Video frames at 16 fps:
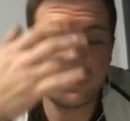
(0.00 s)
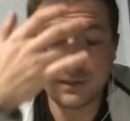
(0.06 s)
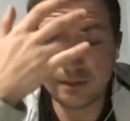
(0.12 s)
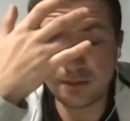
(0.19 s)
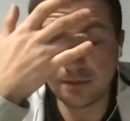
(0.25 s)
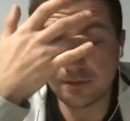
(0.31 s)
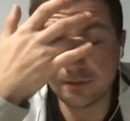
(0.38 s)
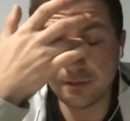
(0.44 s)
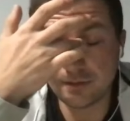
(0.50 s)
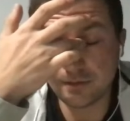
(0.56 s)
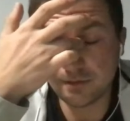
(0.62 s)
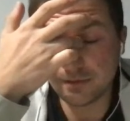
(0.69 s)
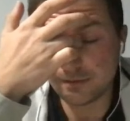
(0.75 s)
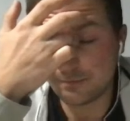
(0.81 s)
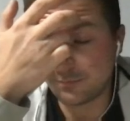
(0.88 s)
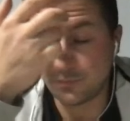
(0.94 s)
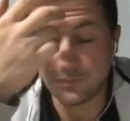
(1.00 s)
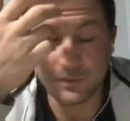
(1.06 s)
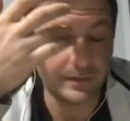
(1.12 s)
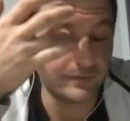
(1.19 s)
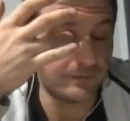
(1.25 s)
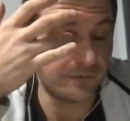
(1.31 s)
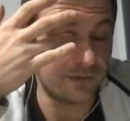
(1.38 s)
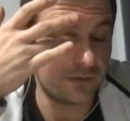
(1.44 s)
Uh, yeah, point
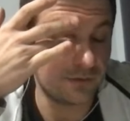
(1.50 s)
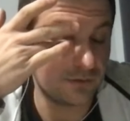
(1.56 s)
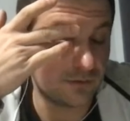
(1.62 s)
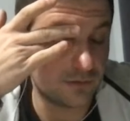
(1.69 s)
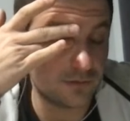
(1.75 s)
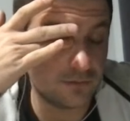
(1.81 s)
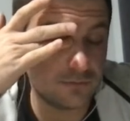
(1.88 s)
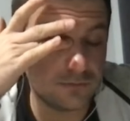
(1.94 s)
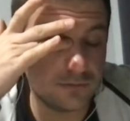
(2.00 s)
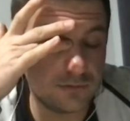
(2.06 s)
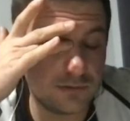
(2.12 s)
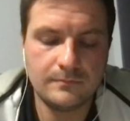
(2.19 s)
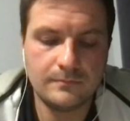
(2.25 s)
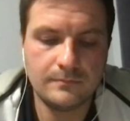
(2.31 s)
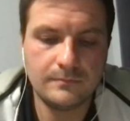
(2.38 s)
differential is huge.